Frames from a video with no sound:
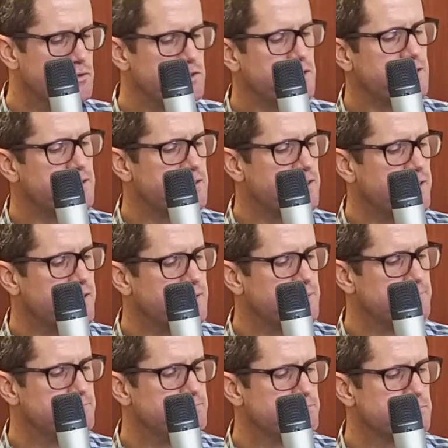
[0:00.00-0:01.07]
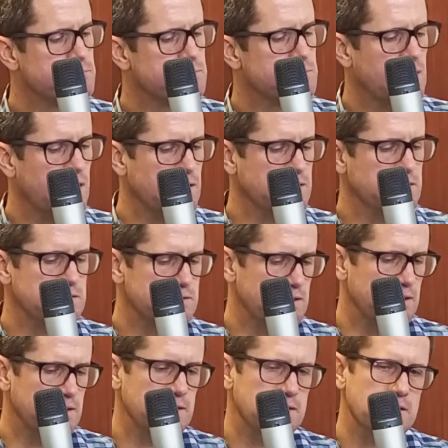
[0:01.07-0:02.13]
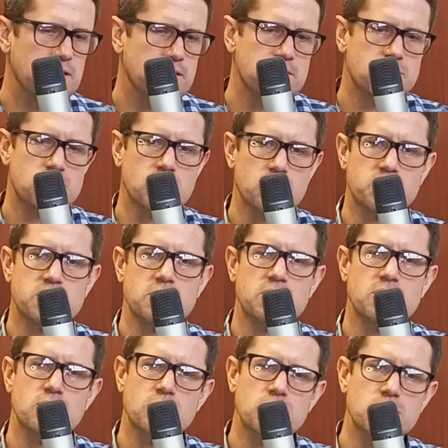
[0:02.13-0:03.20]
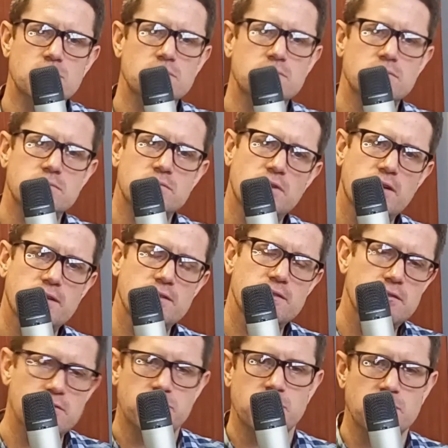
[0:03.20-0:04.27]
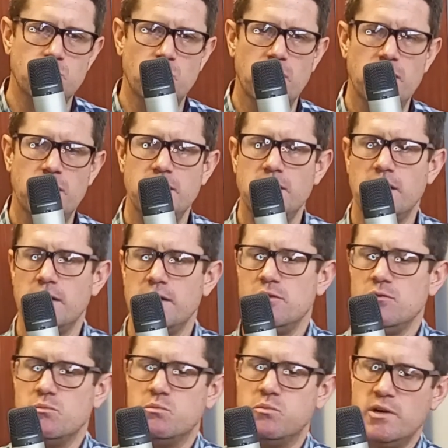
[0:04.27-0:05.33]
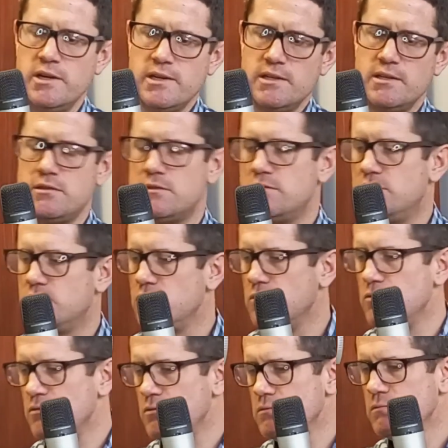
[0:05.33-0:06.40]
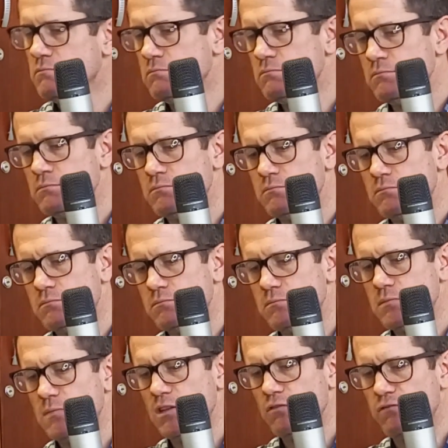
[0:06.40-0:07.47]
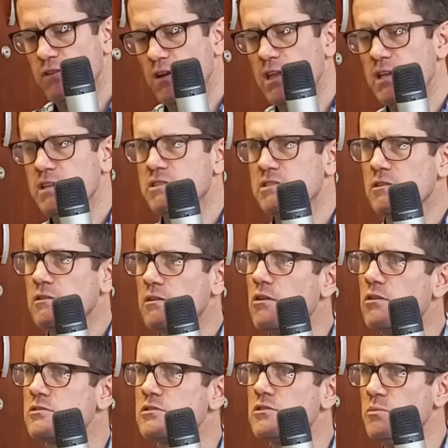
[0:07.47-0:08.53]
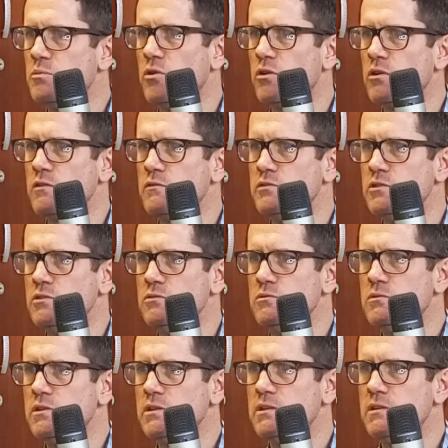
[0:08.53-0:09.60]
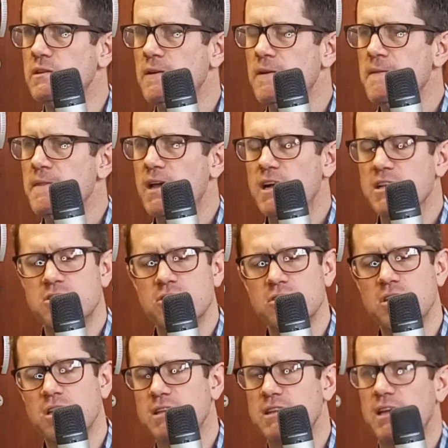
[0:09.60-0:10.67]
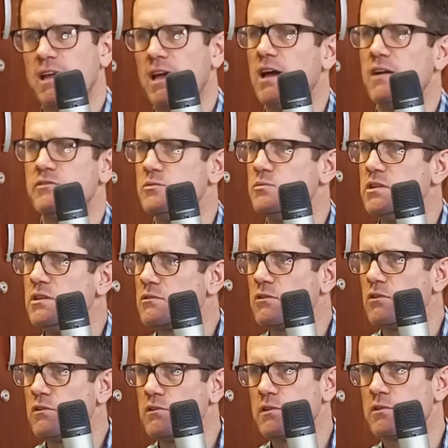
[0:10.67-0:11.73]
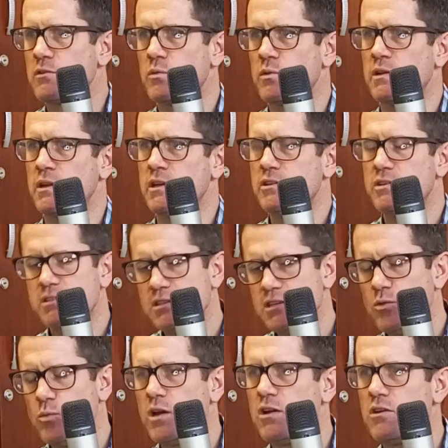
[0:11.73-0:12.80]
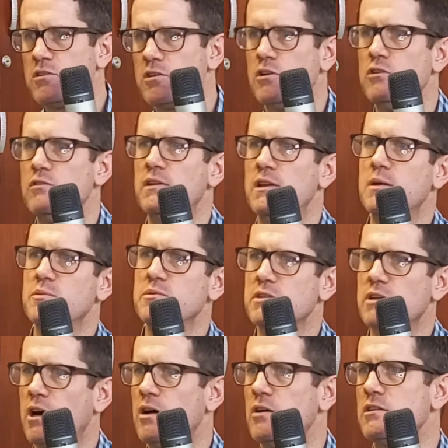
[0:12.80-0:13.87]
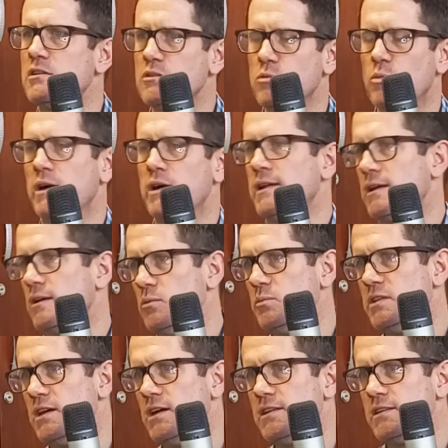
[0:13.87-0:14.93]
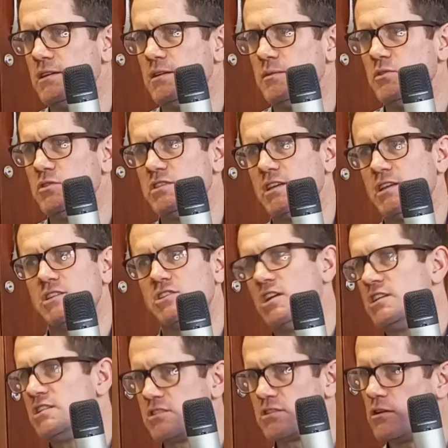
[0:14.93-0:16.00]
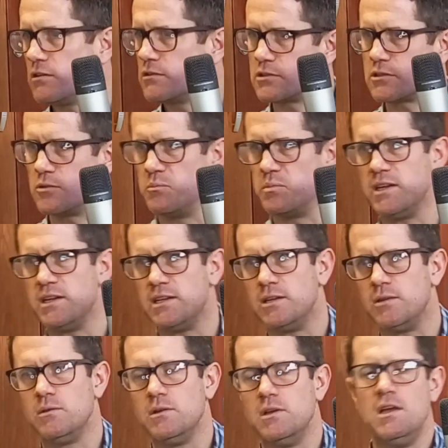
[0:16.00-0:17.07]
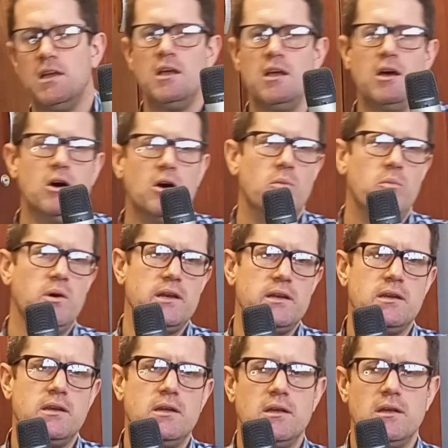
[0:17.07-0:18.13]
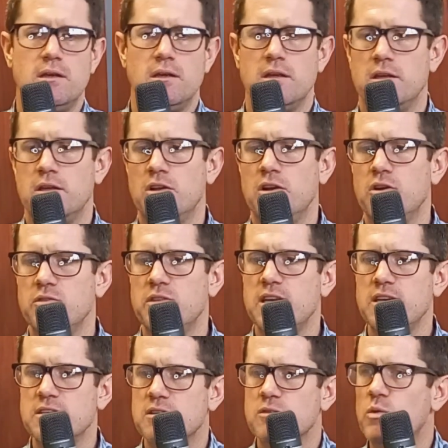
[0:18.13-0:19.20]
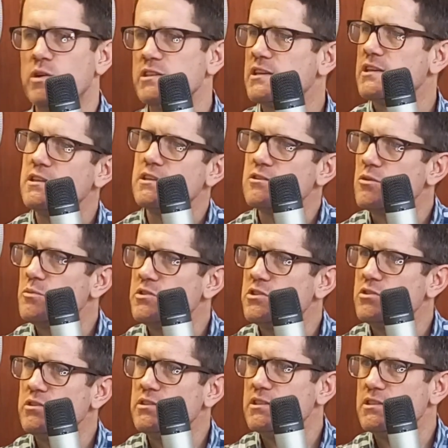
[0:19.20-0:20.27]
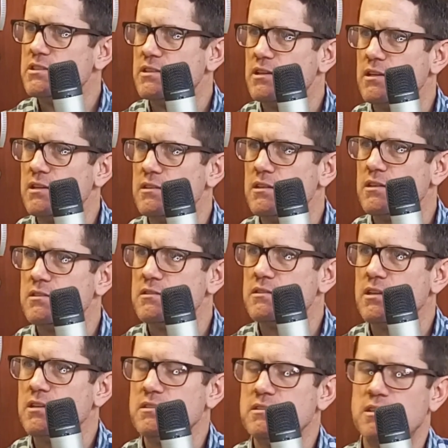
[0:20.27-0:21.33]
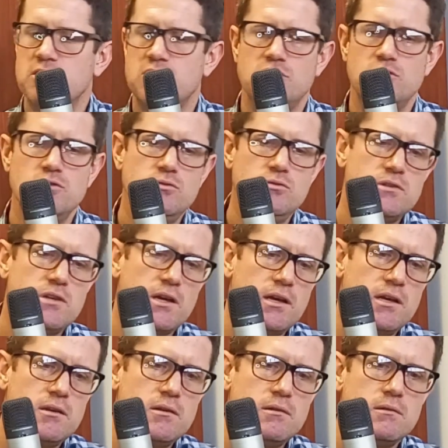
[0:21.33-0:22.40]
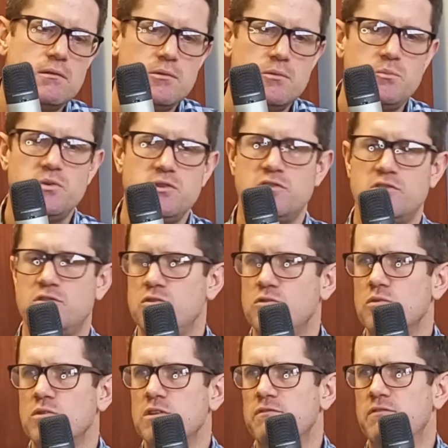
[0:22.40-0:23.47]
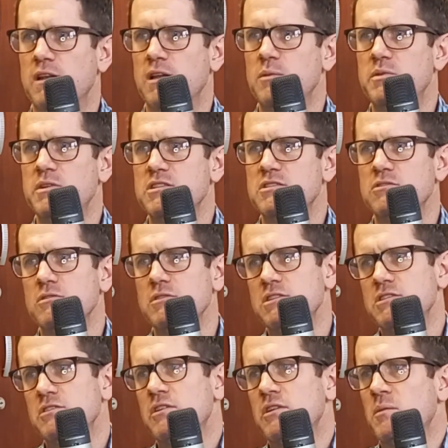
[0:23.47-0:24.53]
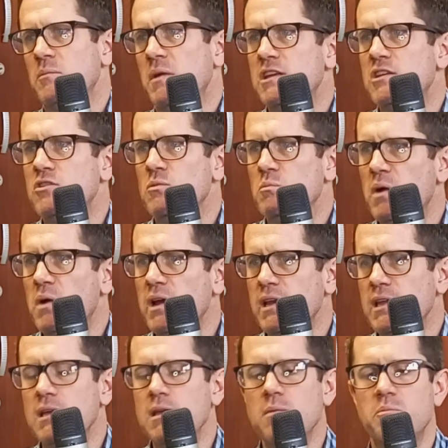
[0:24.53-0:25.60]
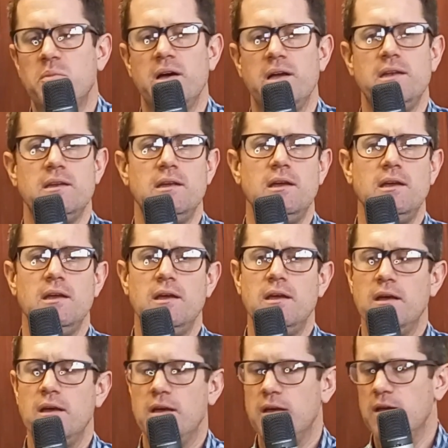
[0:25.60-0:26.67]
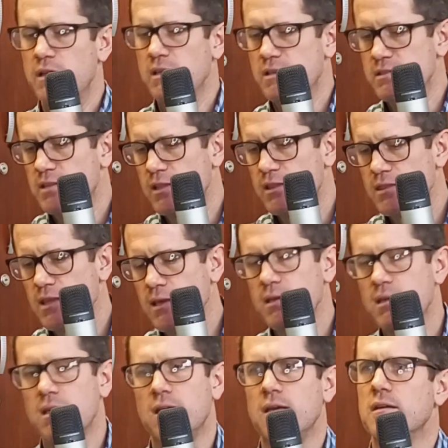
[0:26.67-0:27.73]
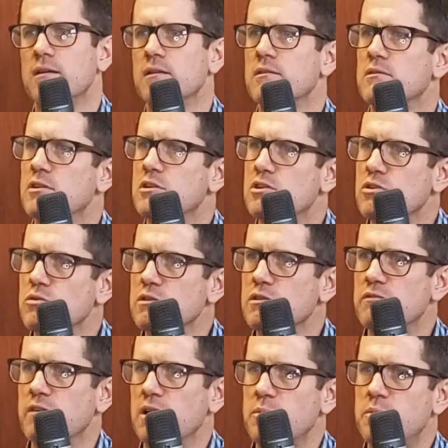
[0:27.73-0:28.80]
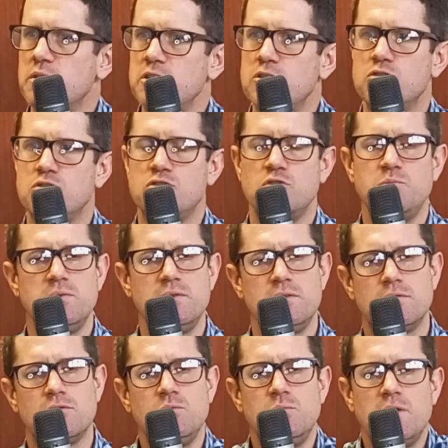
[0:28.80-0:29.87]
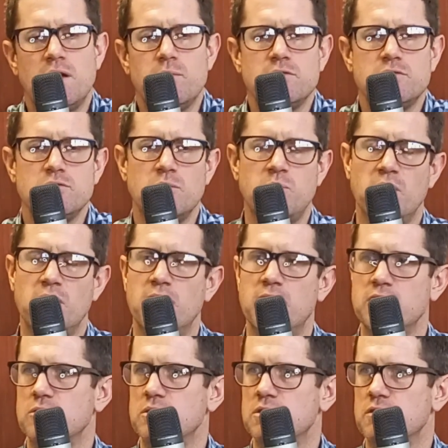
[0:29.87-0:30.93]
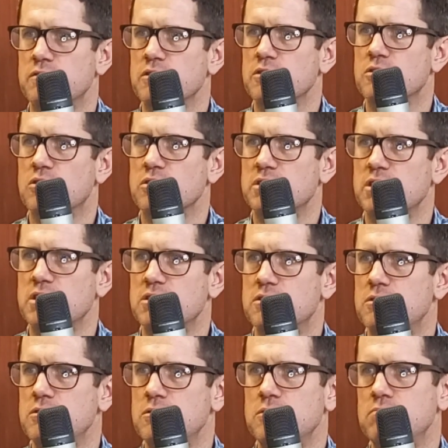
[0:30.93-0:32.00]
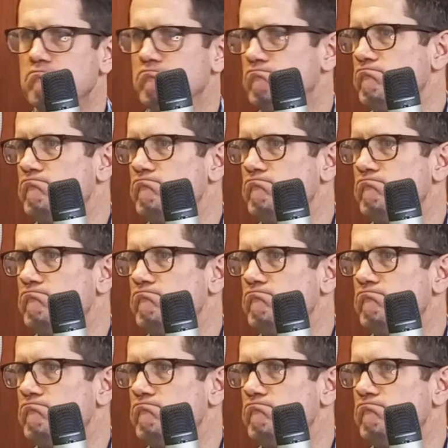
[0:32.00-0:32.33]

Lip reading: take that understanding, that description, your scientific brain, and you bring it to the village, the cultural part of you, and it's not like they have to be in conflict with them. You can see where are the overlaps and how can the one help the other. I'm not saying change the culture completely, but once again there's opportunities there. There's things that you can pursue or develop, and it's not necessarily going to make you money, but it's that thinking that you will develop, and you could be able to apply to a different context to